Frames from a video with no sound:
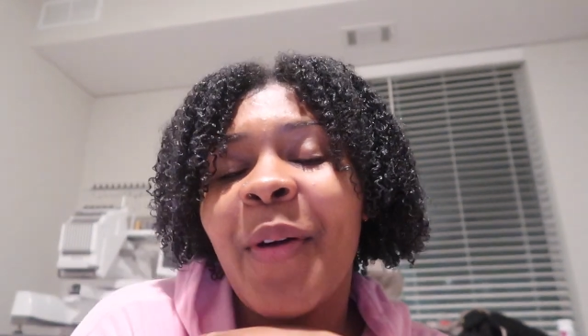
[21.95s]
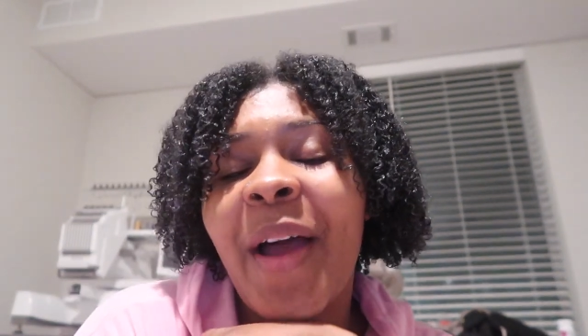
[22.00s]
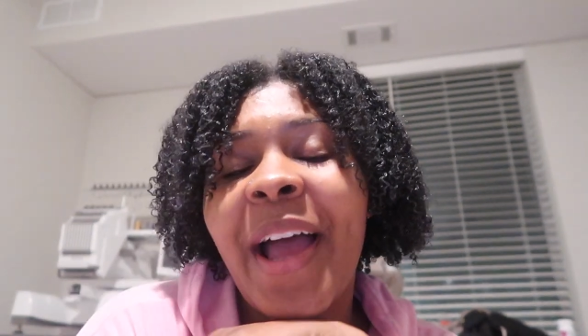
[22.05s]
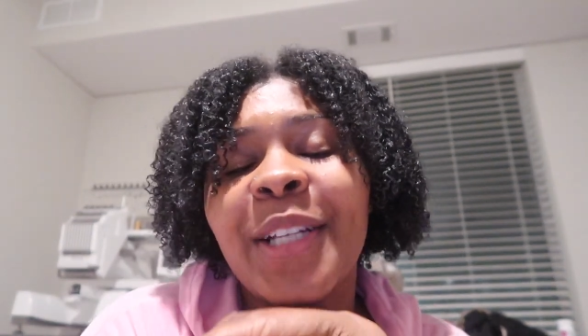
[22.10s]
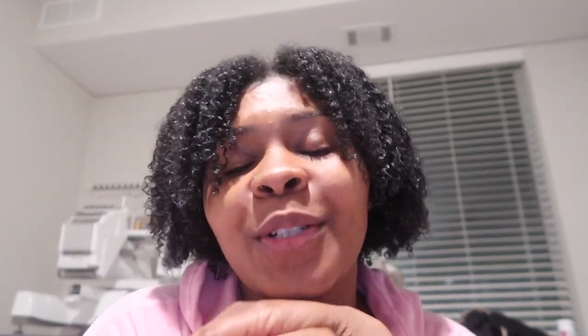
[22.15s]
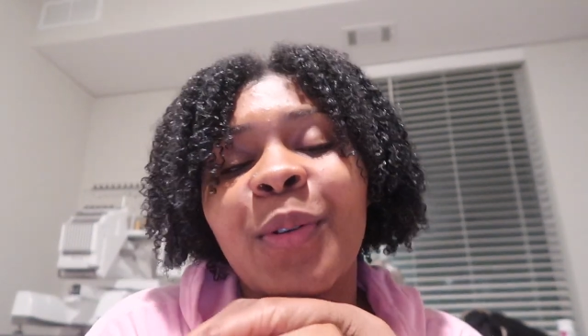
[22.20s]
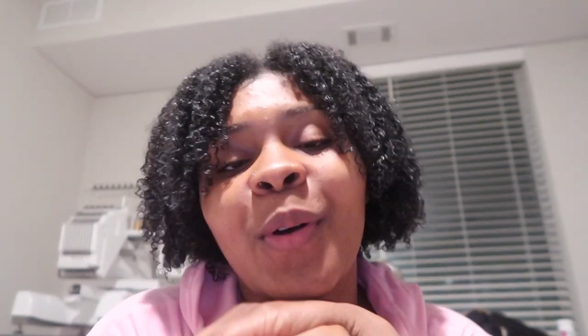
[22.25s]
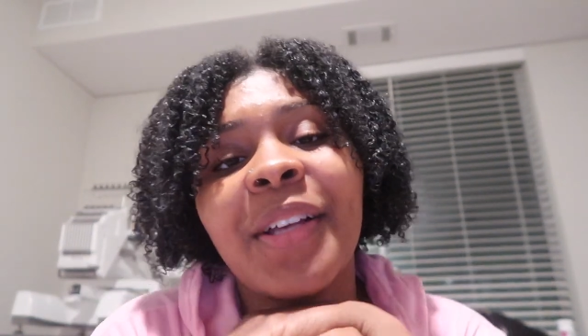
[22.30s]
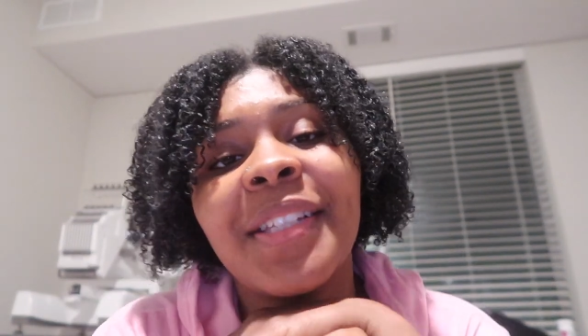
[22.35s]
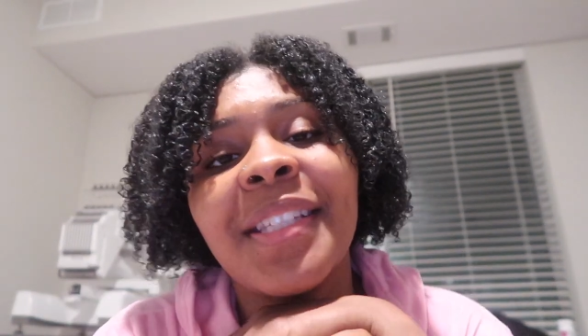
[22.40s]

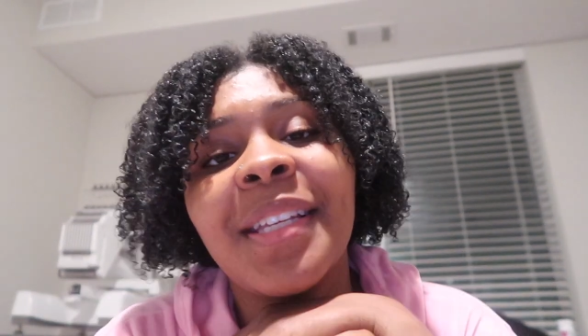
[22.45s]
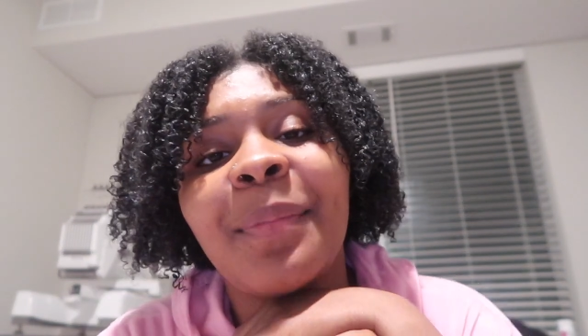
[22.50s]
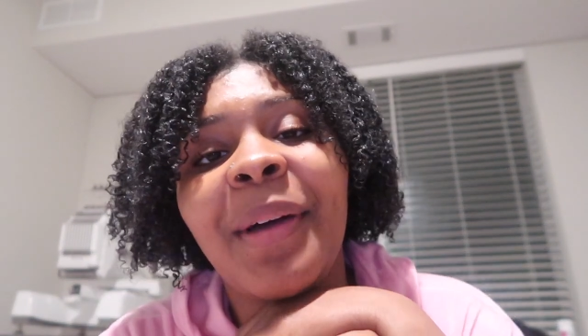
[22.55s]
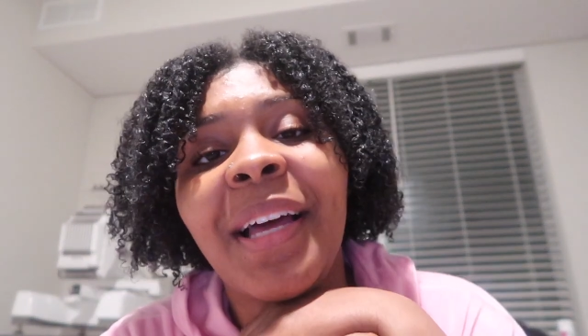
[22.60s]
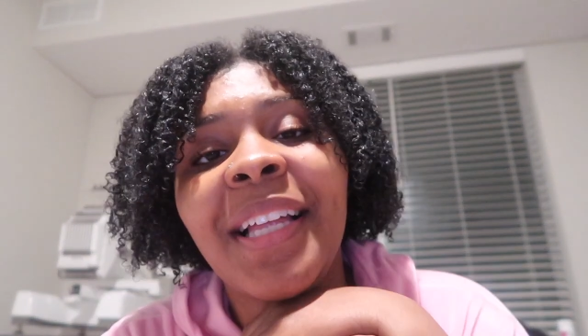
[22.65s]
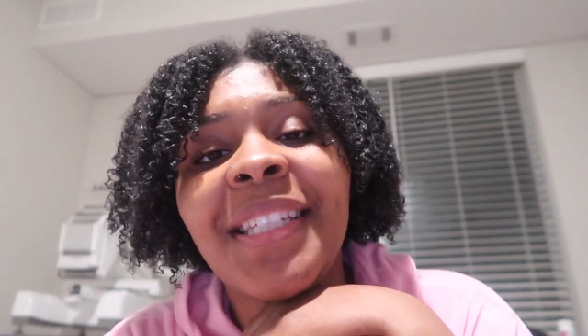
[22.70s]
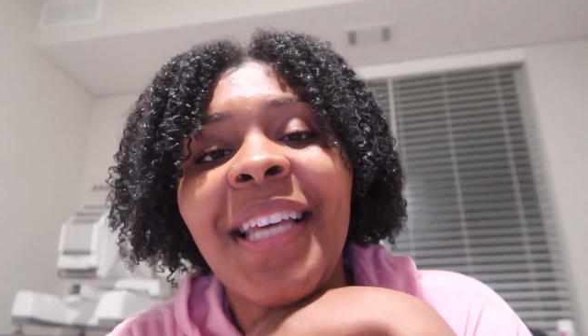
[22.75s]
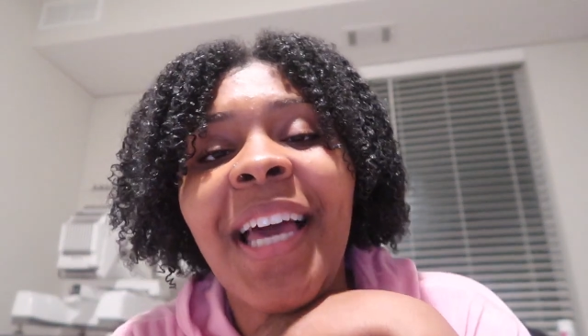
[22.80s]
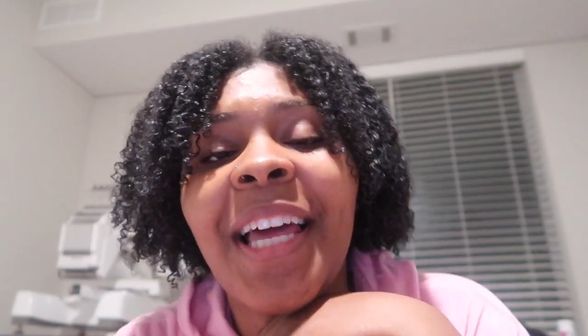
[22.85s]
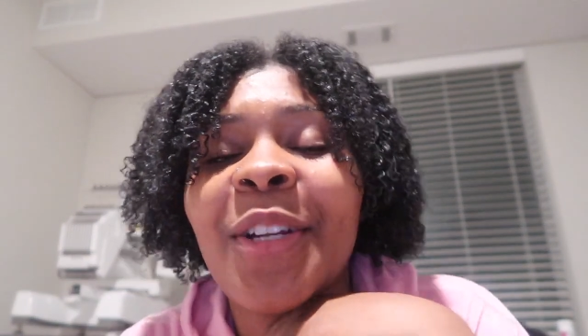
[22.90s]
As you all see
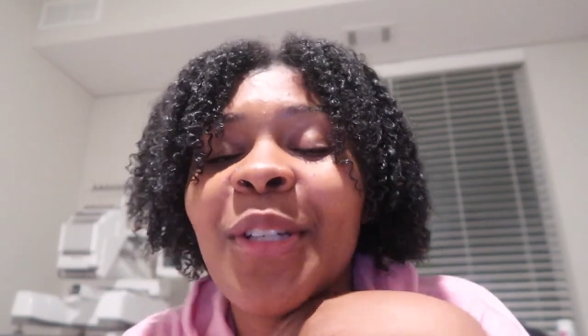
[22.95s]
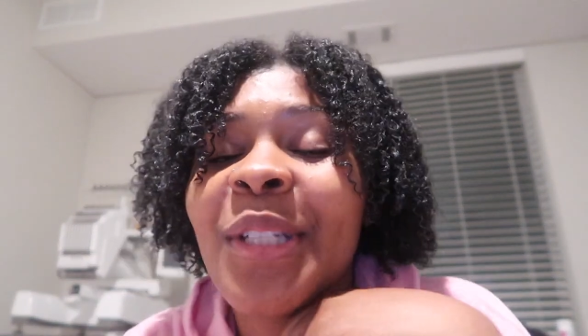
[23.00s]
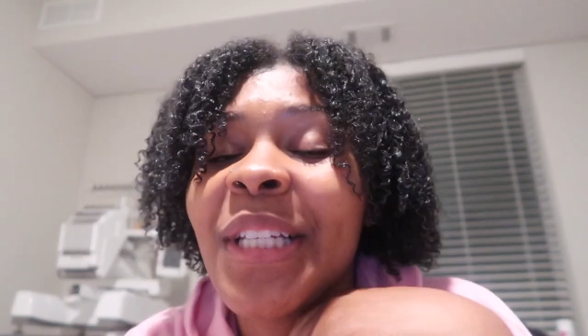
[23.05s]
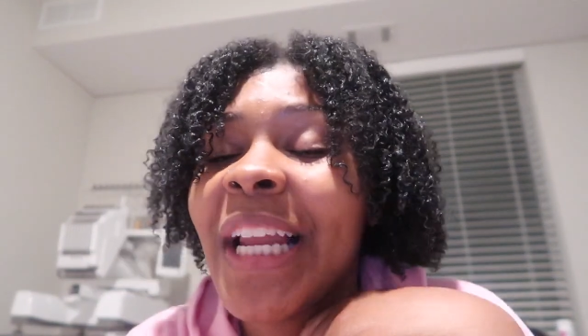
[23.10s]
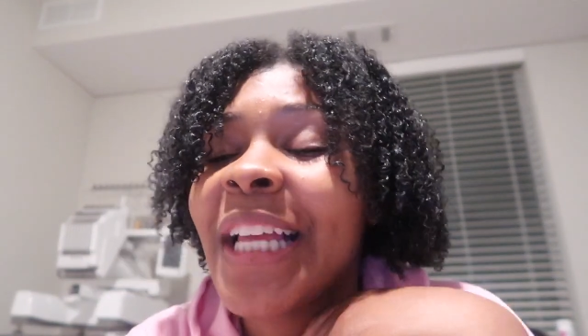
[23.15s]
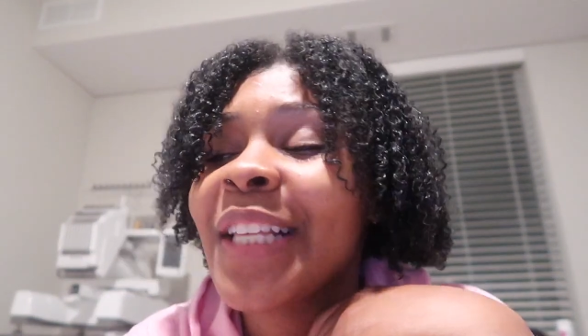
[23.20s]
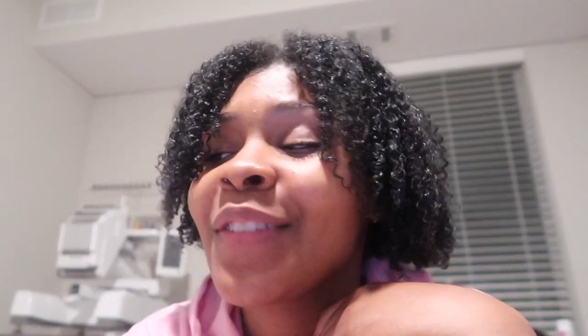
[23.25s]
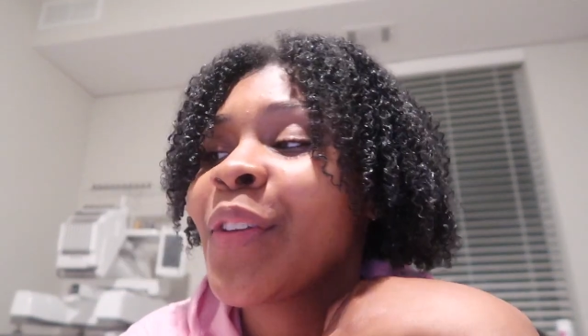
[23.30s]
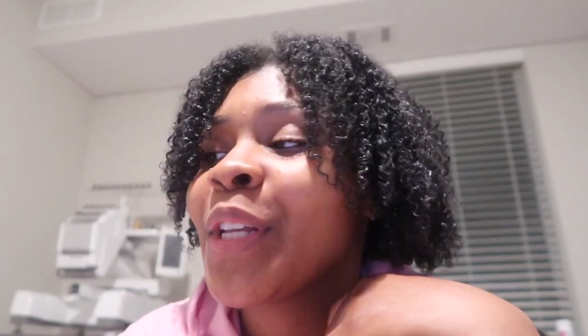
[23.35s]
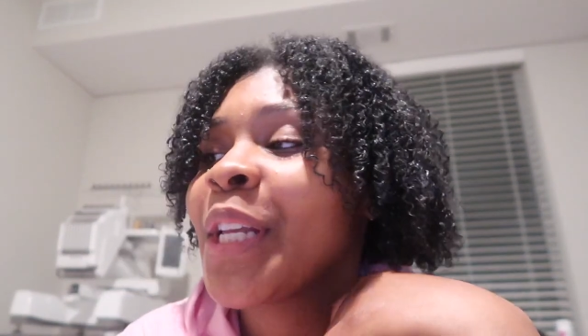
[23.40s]
my title,
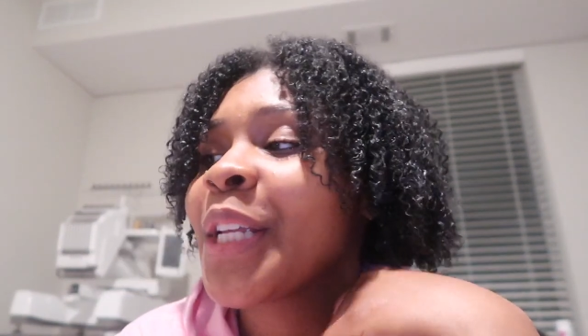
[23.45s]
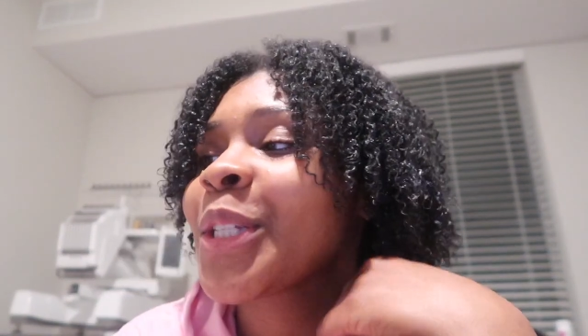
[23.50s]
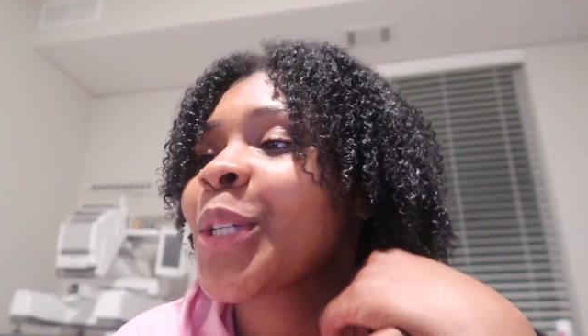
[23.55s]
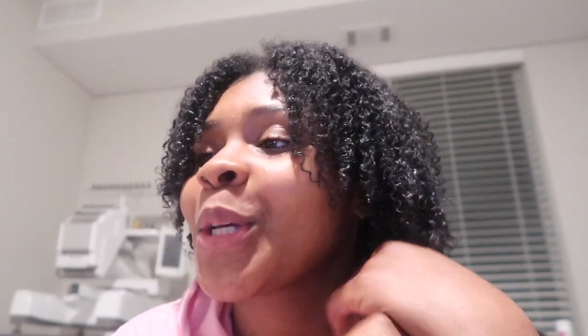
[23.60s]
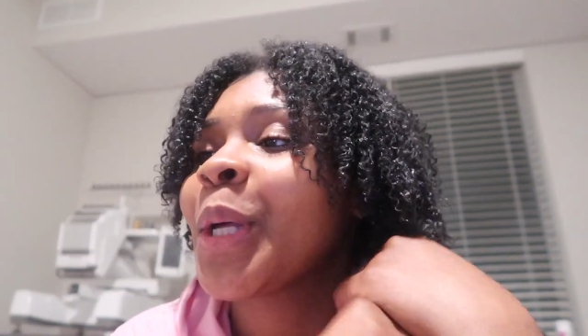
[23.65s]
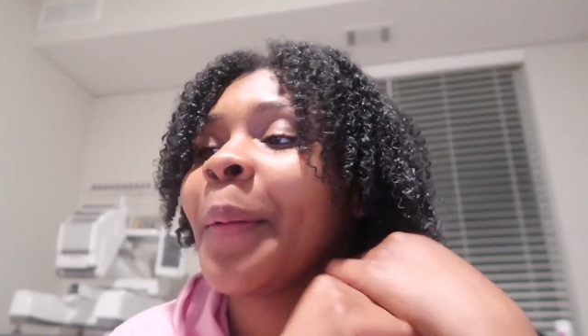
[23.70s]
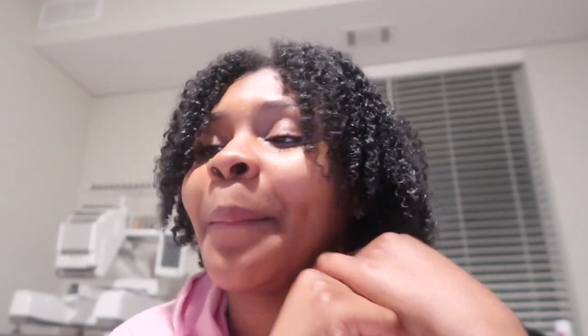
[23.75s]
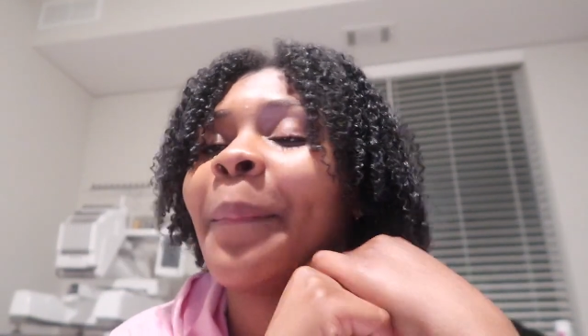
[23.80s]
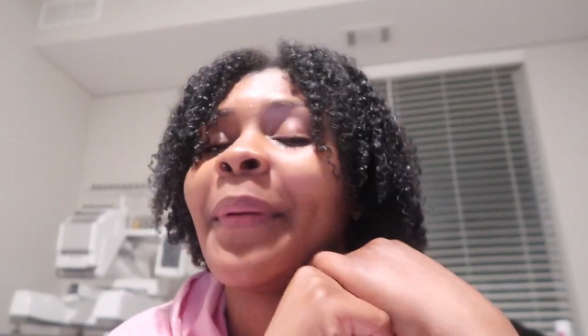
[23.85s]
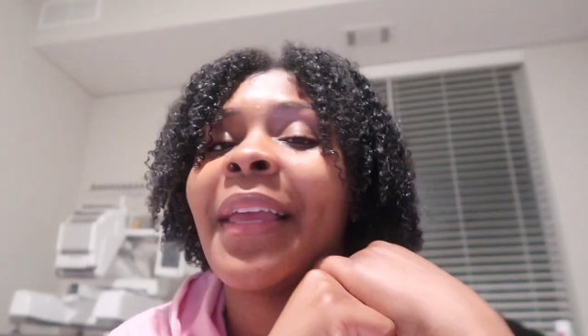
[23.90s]
today's video is
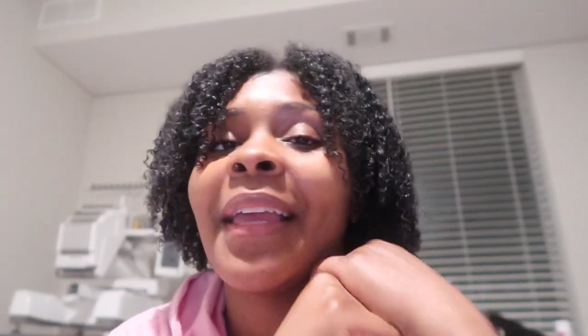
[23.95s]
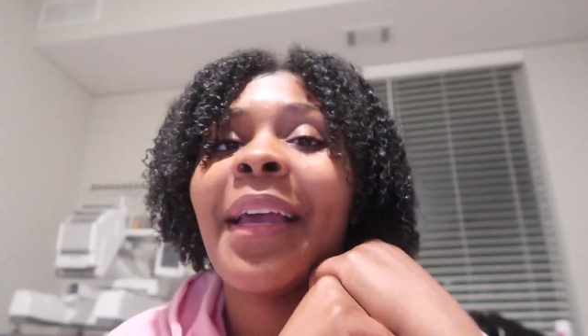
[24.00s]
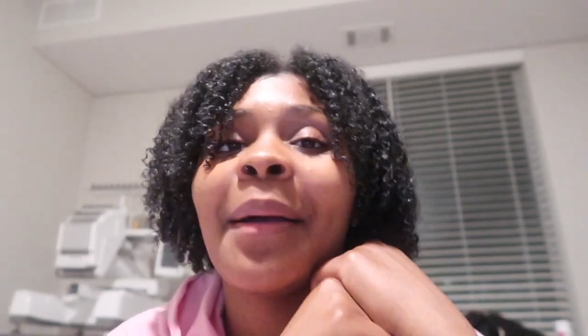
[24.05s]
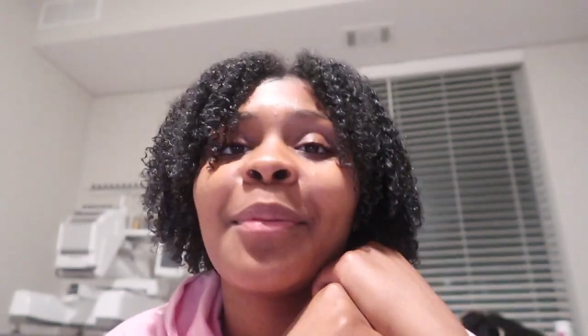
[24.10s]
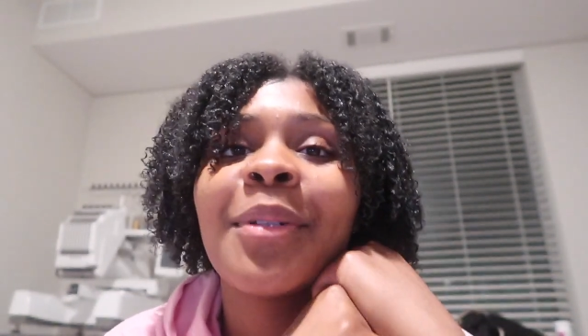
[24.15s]
going to be